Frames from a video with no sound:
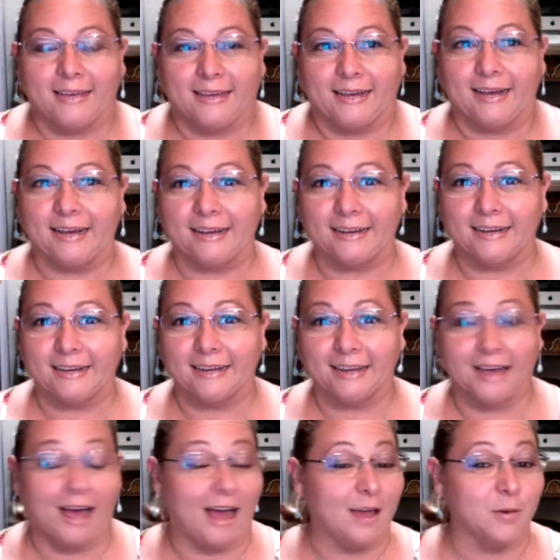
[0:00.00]

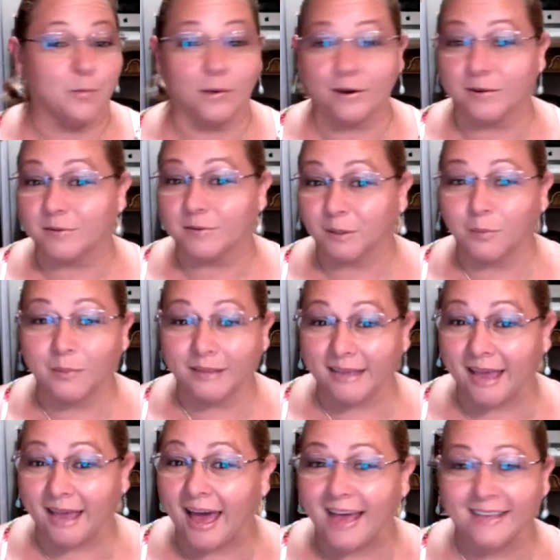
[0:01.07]
I wear so many
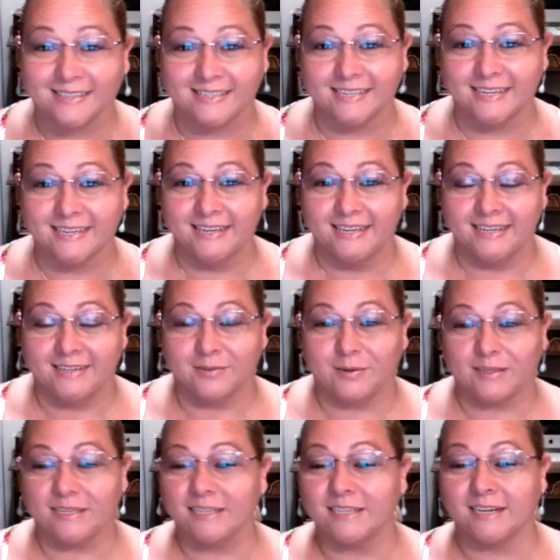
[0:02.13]
hats.
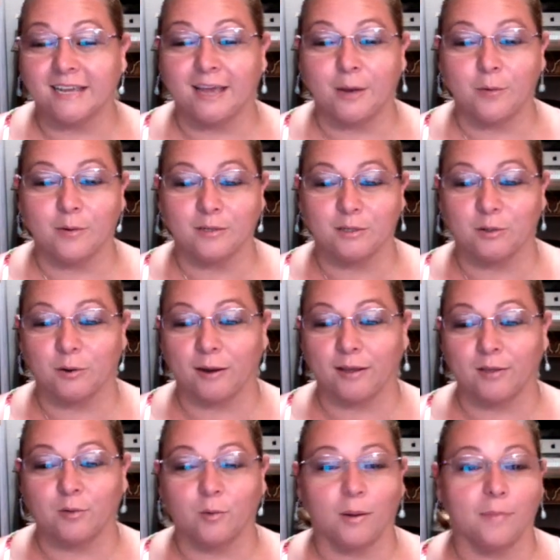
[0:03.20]
Recently, I was
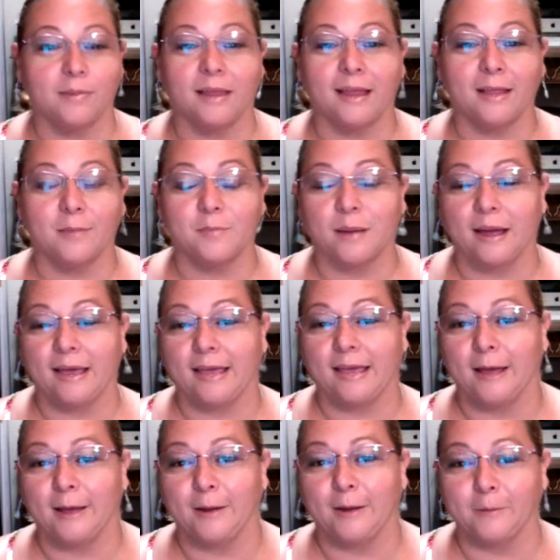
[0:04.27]
trying to update
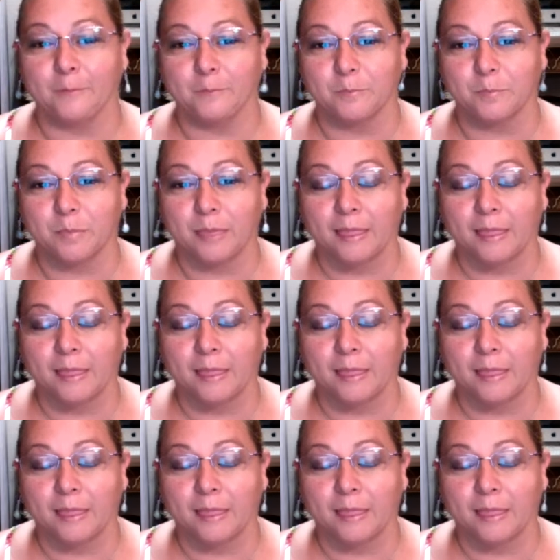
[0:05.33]
my